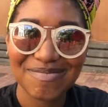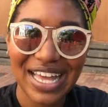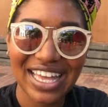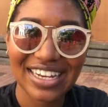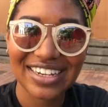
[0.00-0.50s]

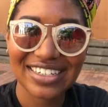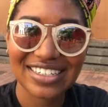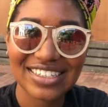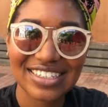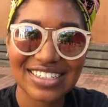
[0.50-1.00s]
Ben
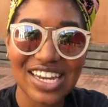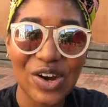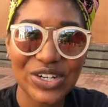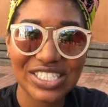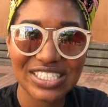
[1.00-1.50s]

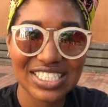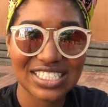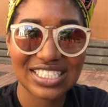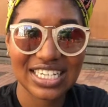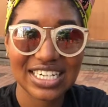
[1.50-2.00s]
notices
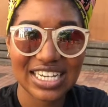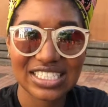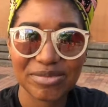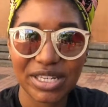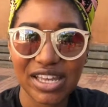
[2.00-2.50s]
because he's sitting
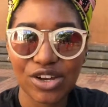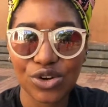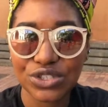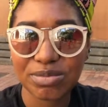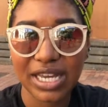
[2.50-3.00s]
next to me and
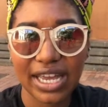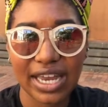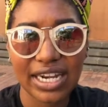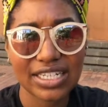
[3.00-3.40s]
holds my hand,